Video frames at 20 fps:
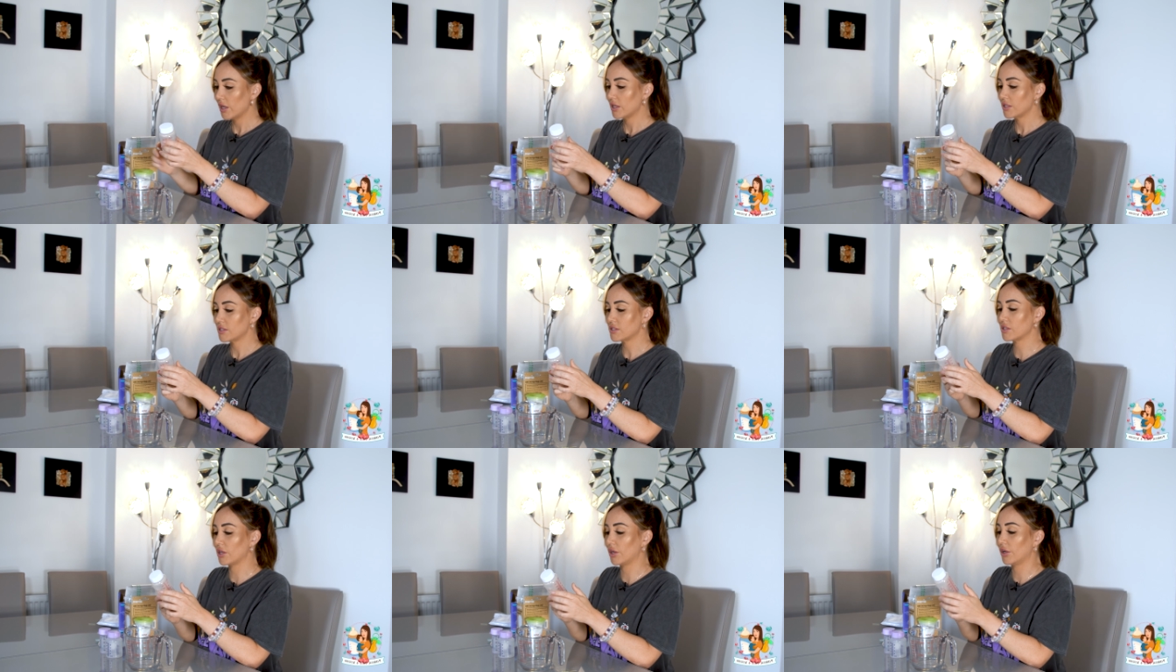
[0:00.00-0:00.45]

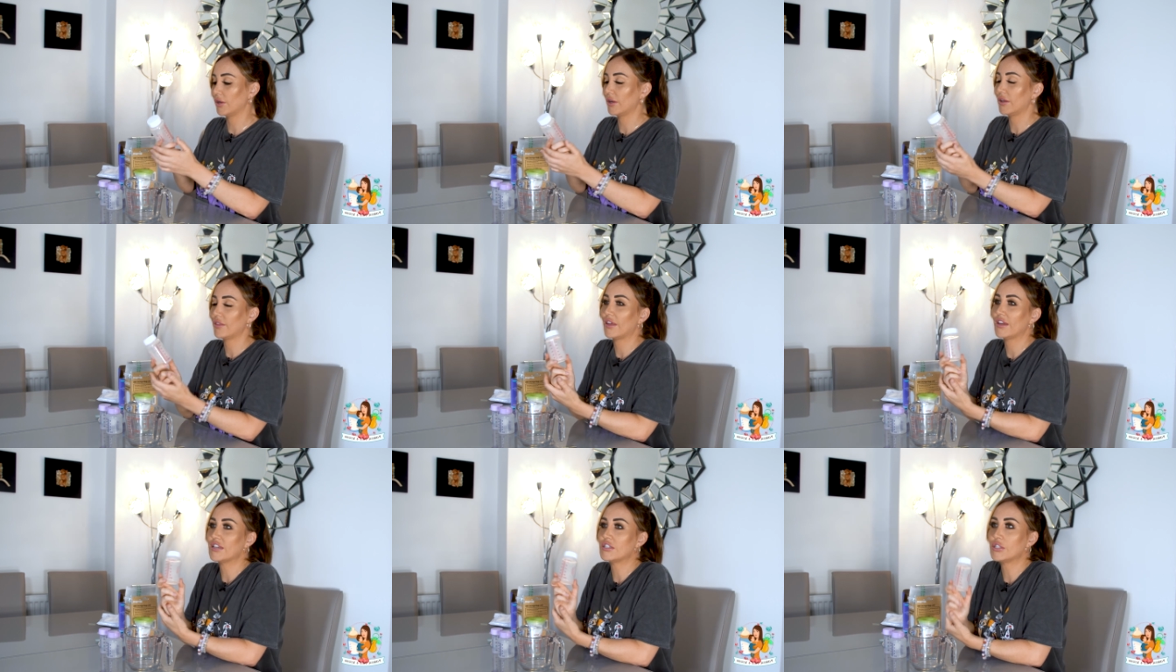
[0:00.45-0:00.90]
So
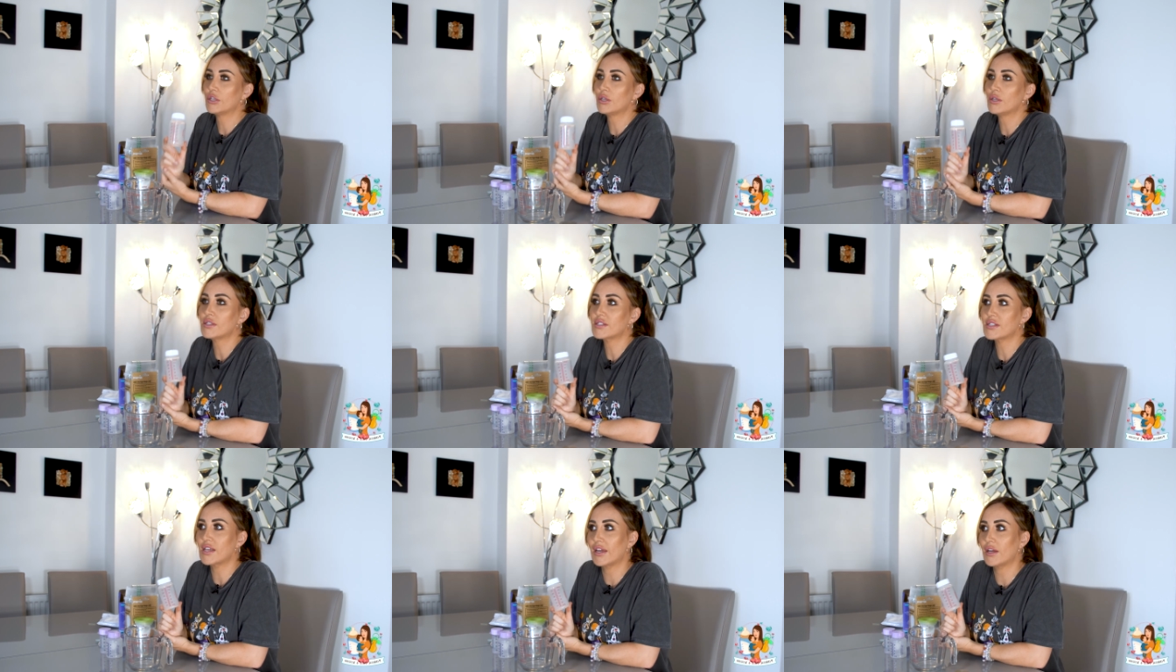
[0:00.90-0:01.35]
they
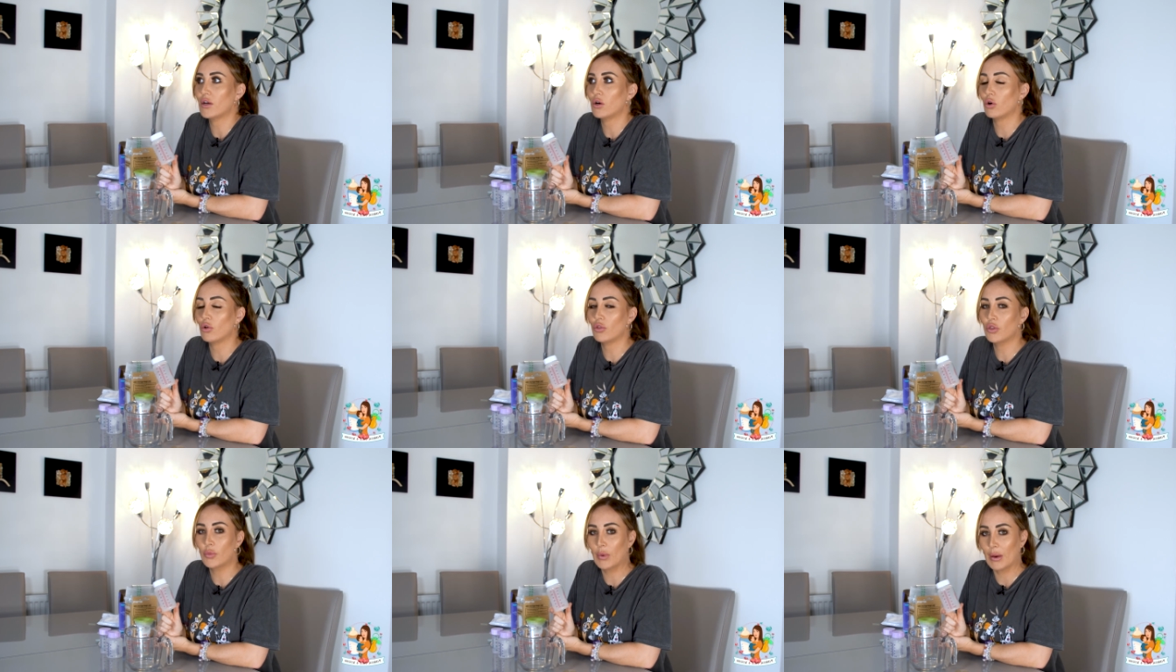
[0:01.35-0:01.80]
do say
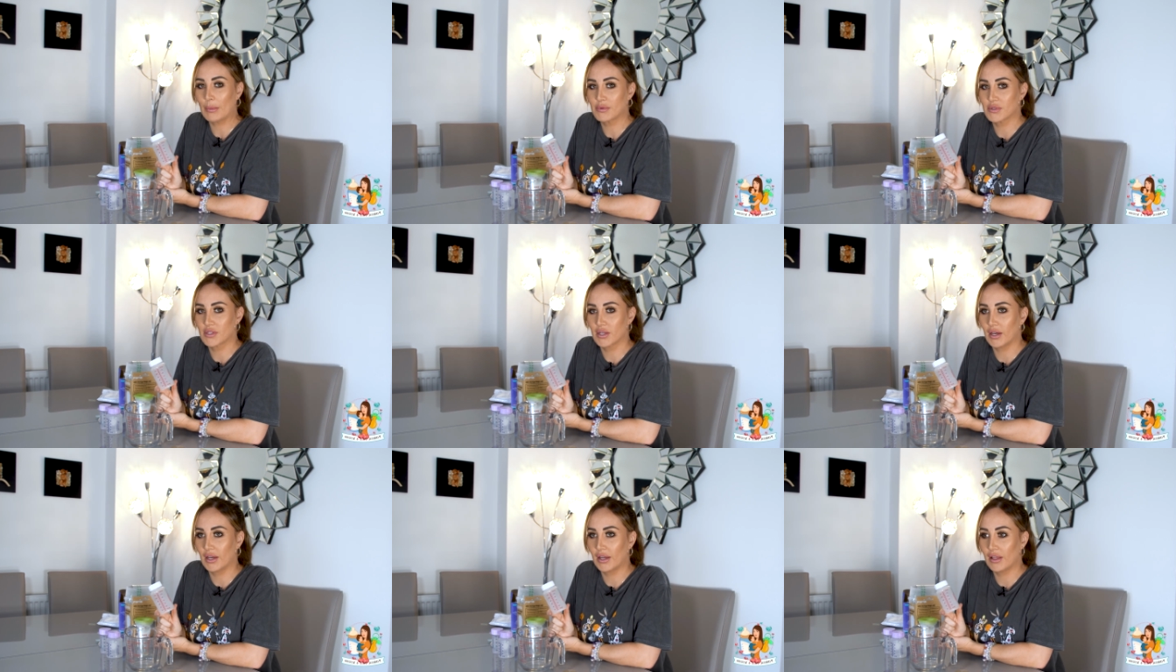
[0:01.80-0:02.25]
on the
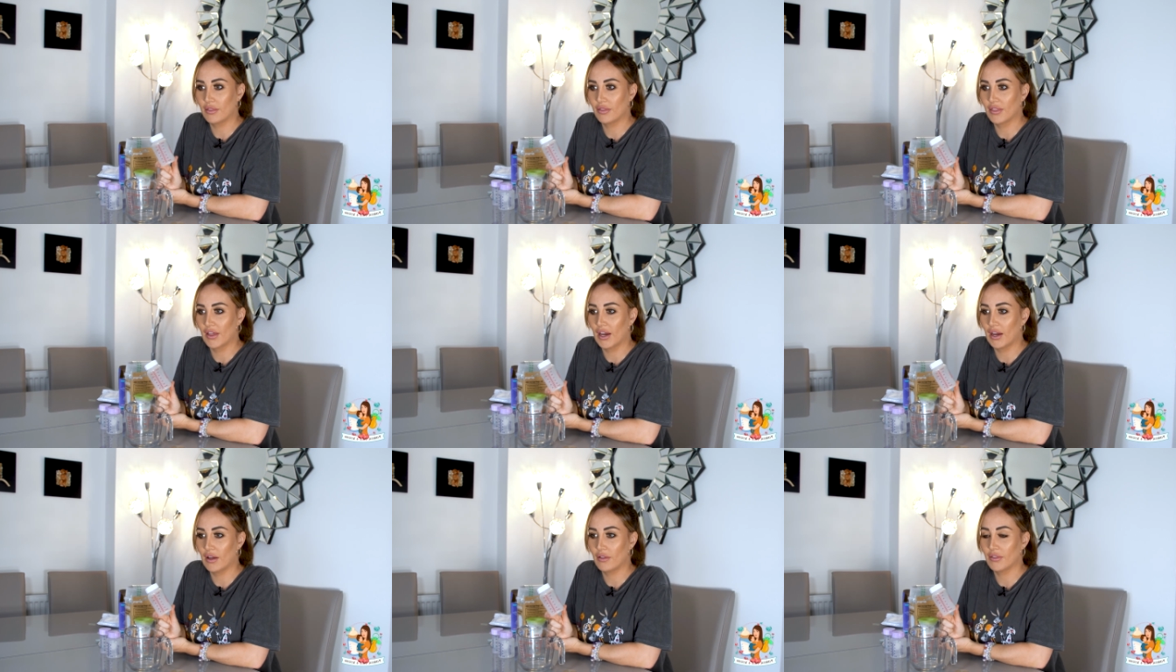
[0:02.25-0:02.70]
website
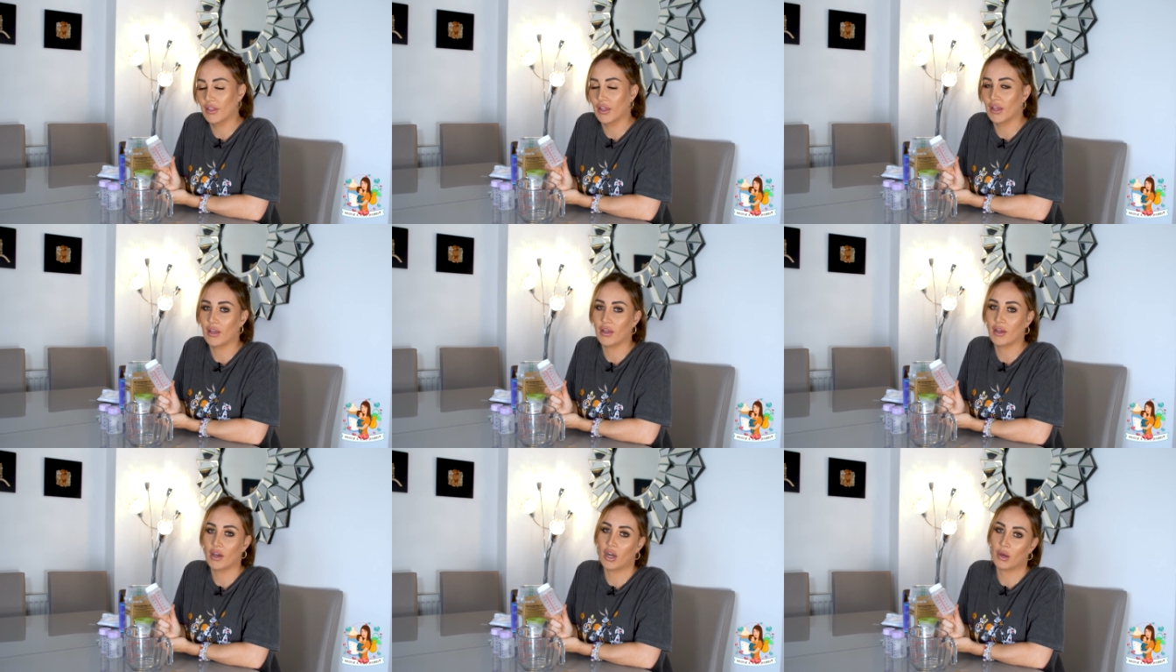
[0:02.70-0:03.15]
that
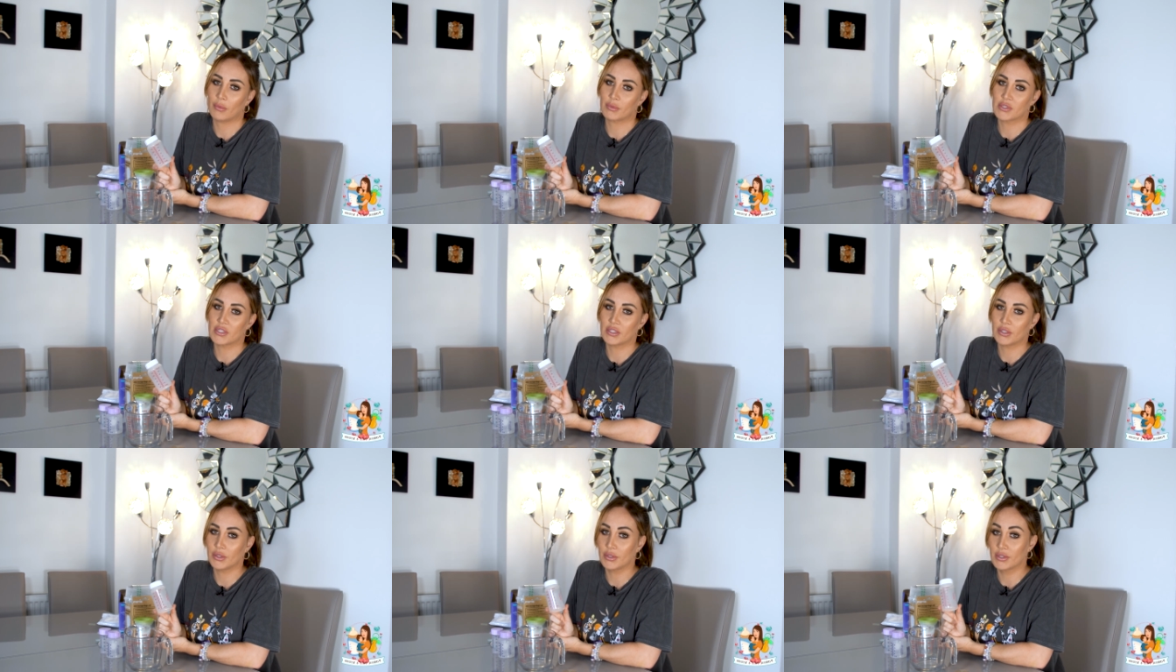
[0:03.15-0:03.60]
they're up
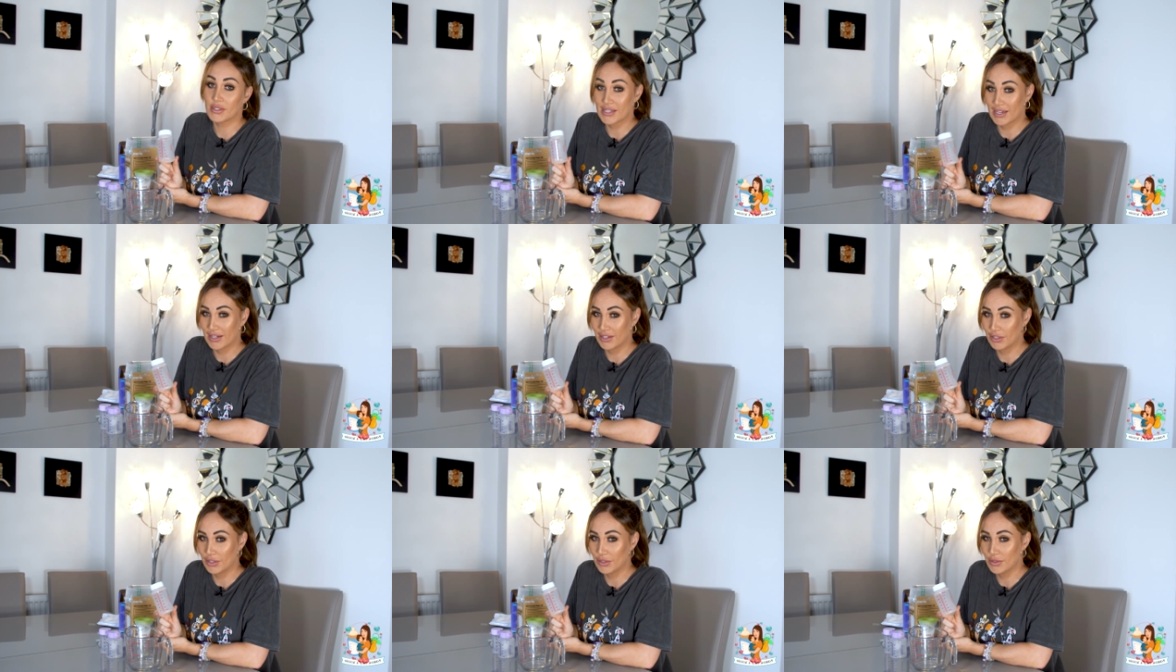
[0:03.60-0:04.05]
to
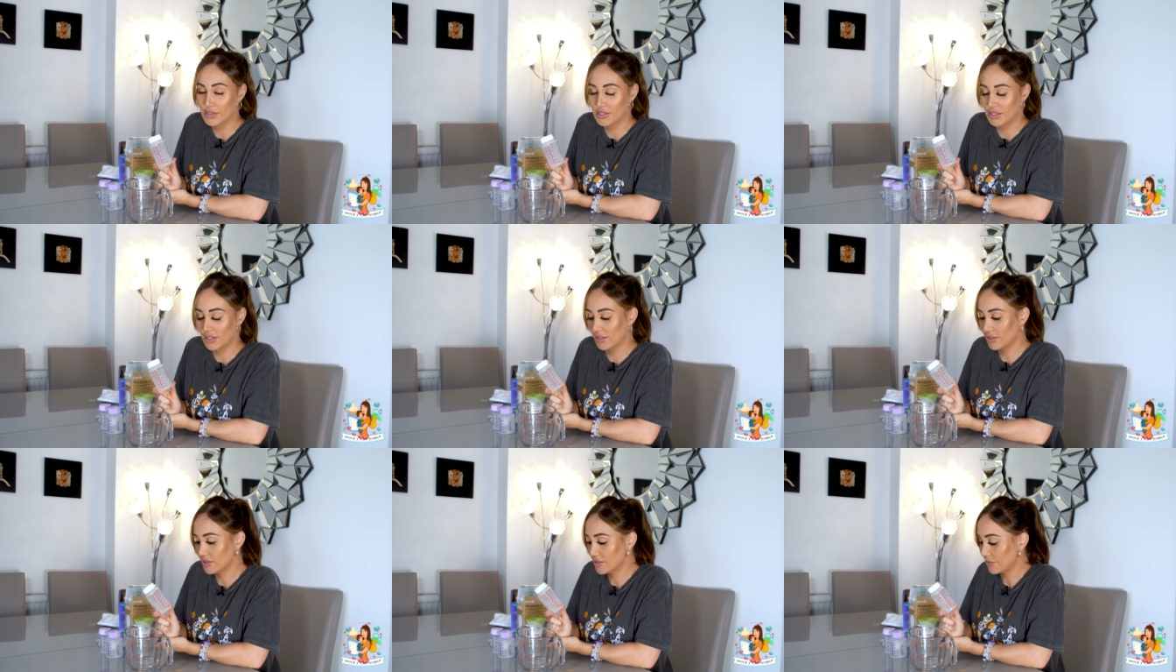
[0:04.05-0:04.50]
10
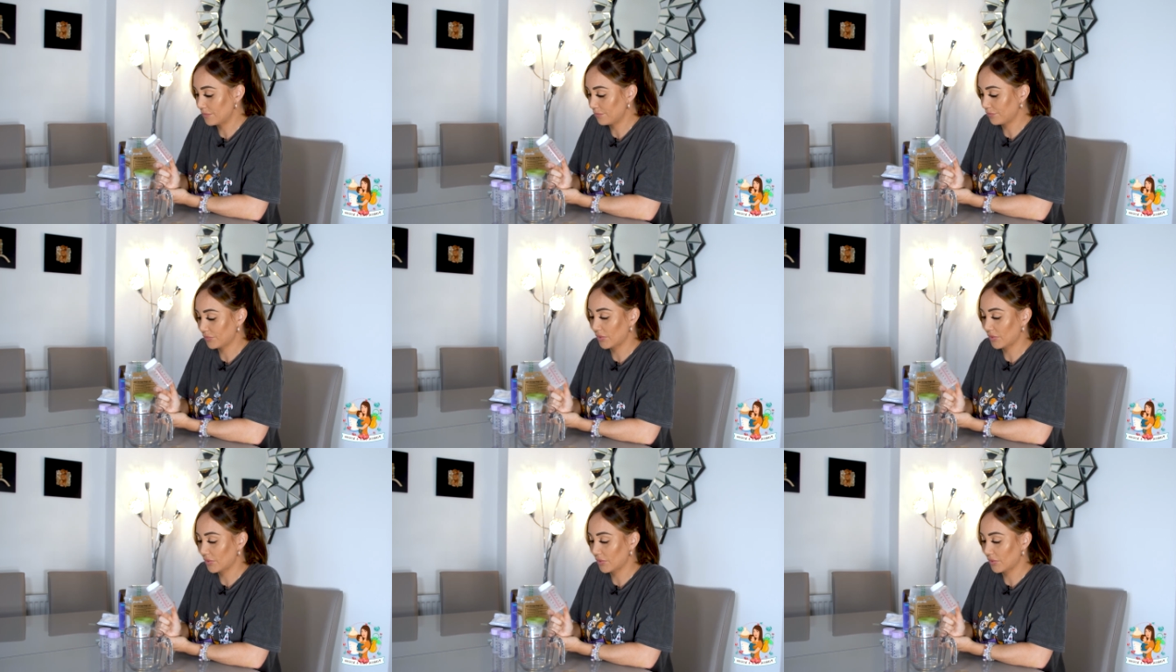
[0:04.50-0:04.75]
uses.